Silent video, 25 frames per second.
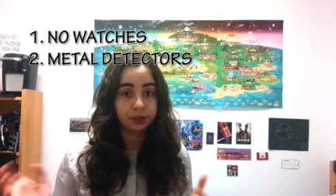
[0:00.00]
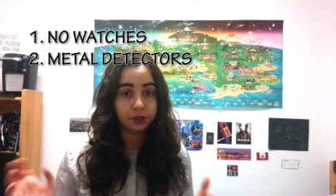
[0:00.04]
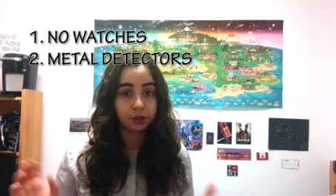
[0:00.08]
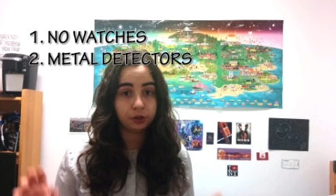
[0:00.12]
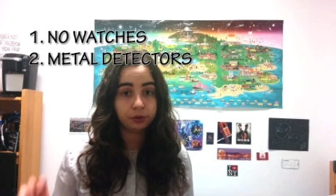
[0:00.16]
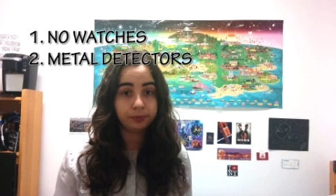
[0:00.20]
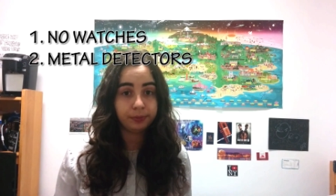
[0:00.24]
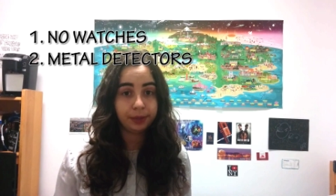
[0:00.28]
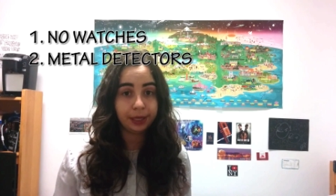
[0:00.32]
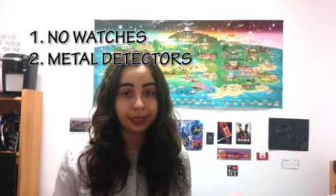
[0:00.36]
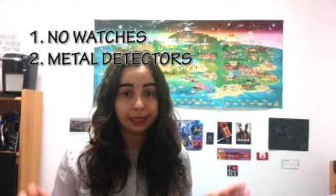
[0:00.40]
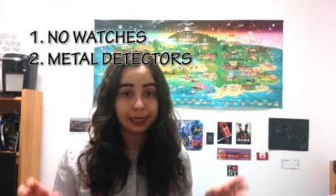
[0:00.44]
and
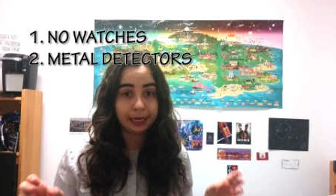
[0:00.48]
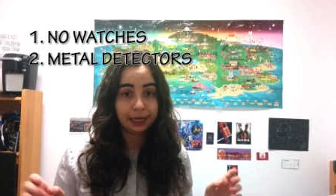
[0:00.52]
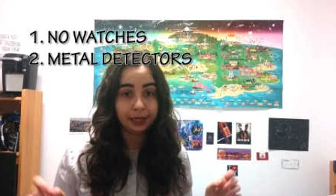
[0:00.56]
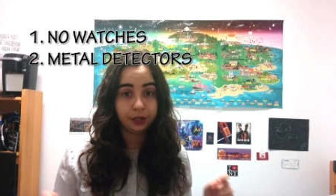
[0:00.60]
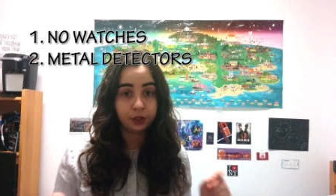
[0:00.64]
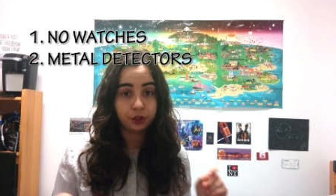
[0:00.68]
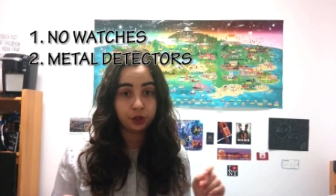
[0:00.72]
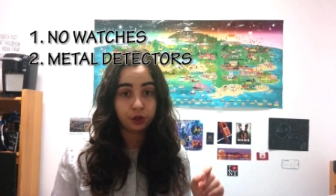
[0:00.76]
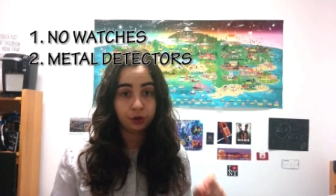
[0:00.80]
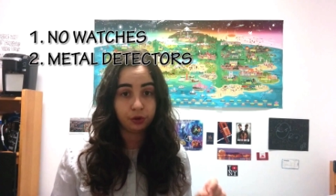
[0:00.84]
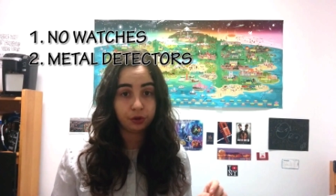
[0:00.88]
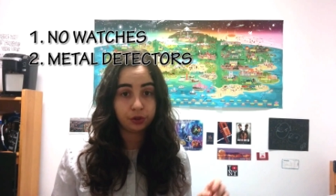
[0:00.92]
don't make
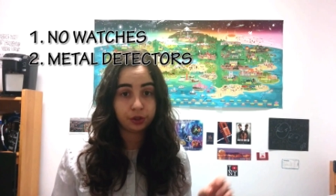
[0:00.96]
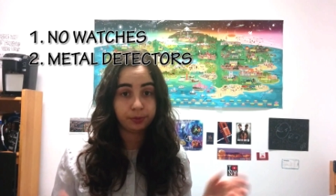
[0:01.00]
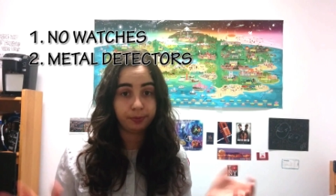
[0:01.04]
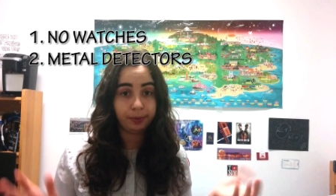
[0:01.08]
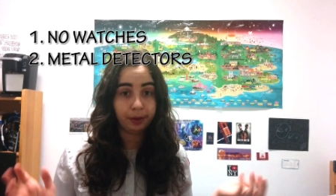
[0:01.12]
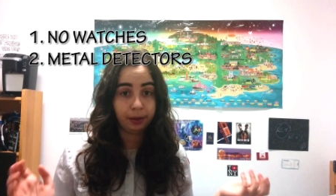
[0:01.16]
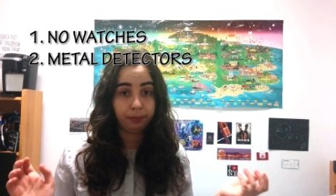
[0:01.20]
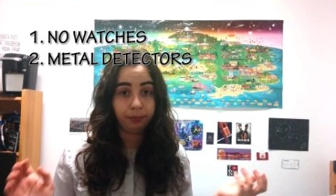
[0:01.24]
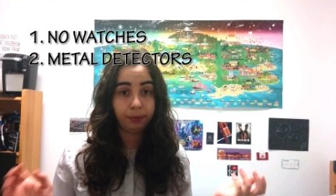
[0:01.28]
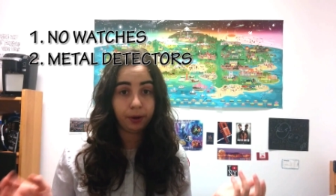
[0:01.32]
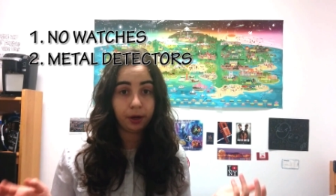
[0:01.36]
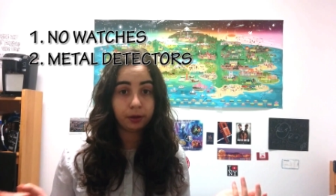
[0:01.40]
any jokes
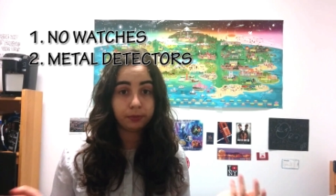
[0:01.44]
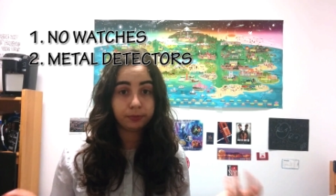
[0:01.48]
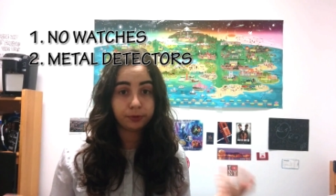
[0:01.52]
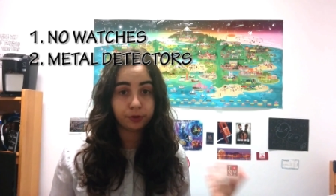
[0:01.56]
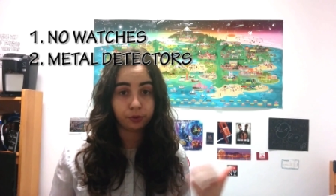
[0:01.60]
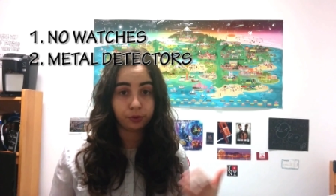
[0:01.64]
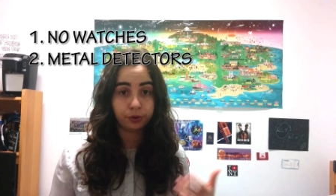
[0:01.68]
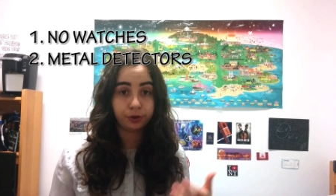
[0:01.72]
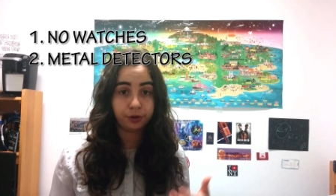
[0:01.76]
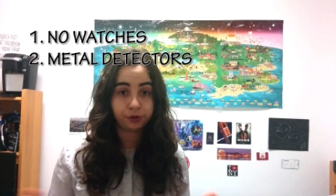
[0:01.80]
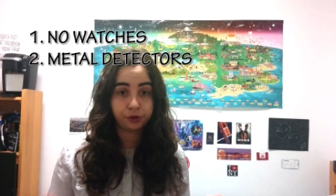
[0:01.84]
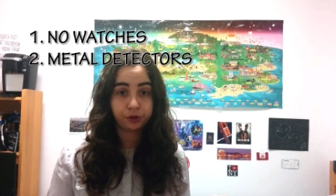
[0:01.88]
about
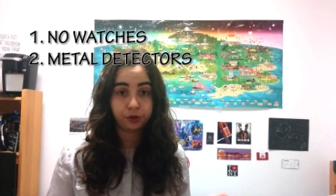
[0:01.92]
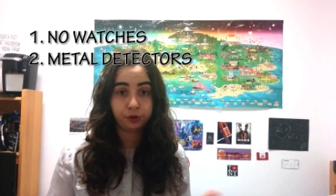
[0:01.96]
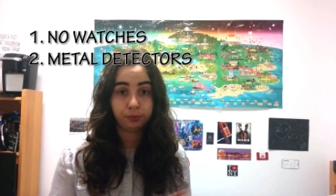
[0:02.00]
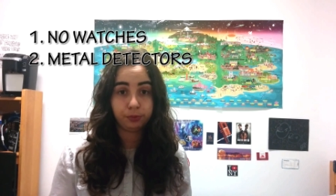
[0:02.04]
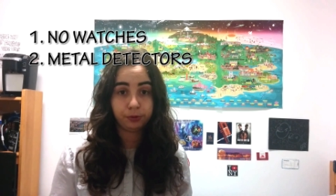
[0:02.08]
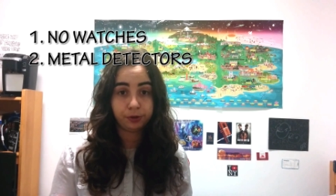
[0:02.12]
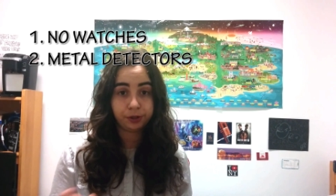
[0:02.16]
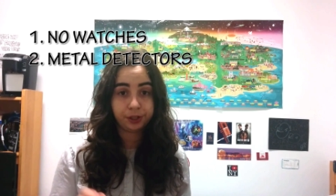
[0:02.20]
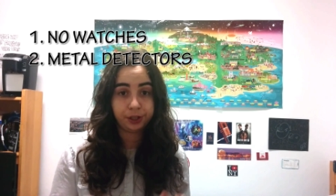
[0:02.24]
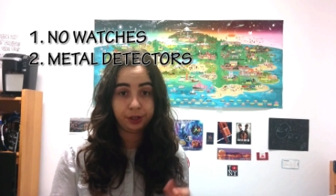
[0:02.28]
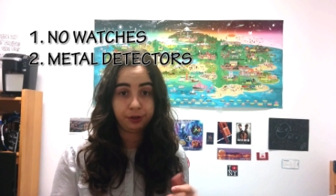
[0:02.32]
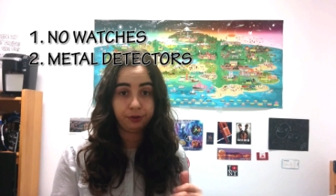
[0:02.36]
bombs or your
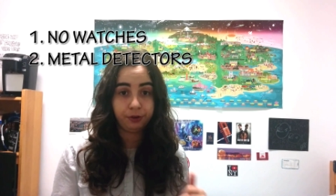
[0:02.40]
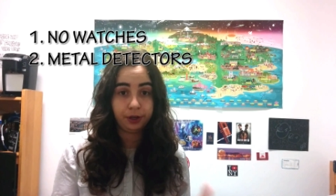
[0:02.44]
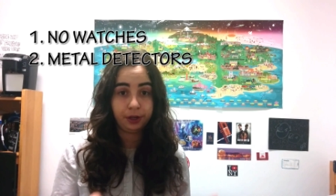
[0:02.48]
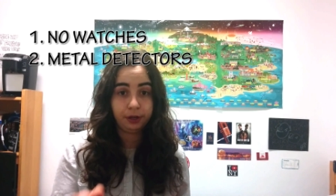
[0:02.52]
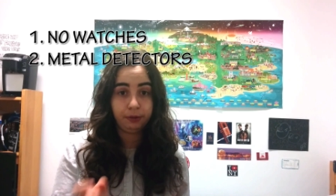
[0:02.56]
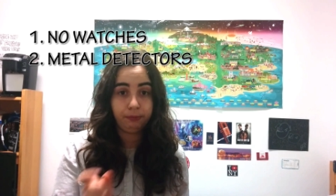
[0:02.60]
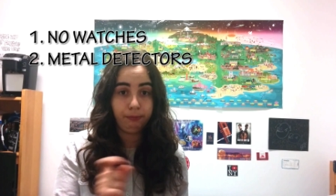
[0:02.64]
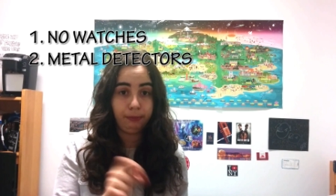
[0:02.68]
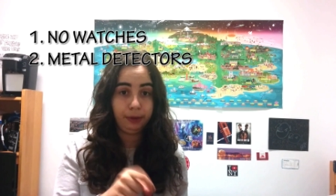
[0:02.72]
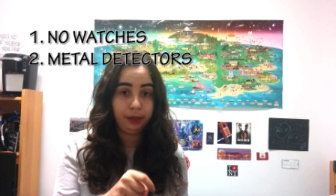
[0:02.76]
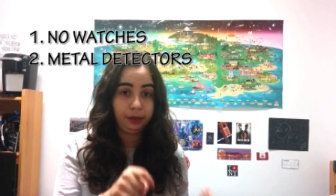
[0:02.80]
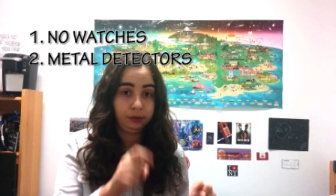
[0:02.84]
super
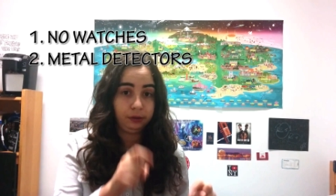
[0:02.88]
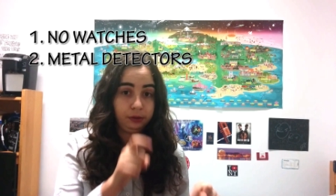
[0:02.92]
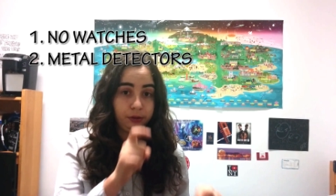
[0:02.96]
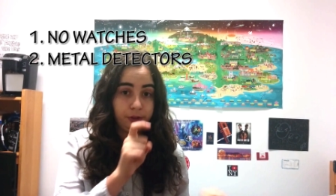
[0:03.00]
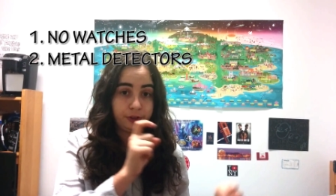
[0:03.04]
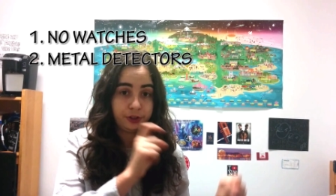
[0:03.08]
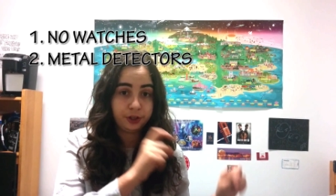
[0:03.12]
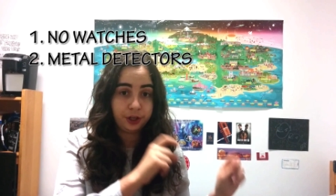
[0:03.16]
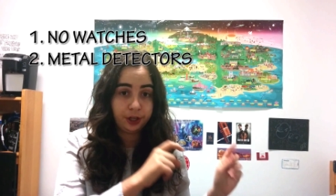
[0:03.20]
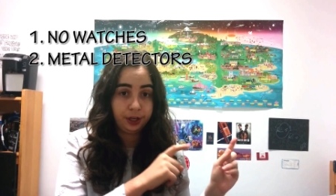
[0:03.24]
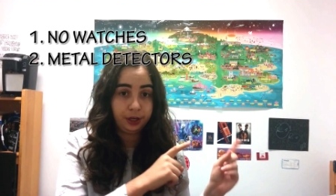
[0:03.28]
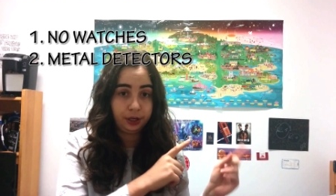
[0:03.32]
secret
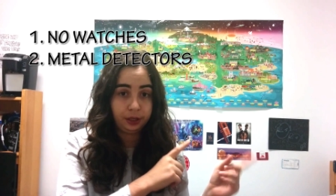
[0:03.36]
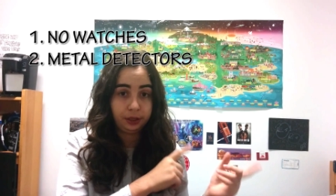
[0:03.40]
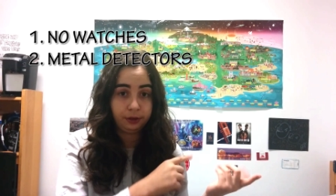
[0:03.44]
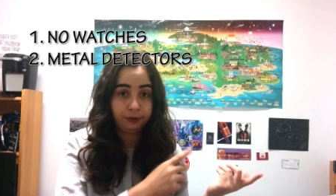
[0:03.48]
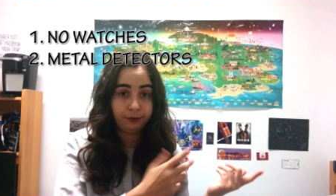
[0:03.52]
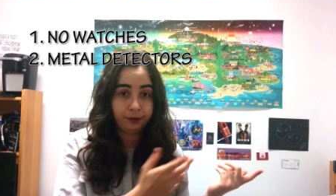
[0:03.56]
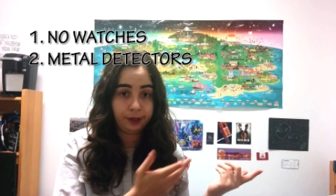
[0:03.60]
metal cheating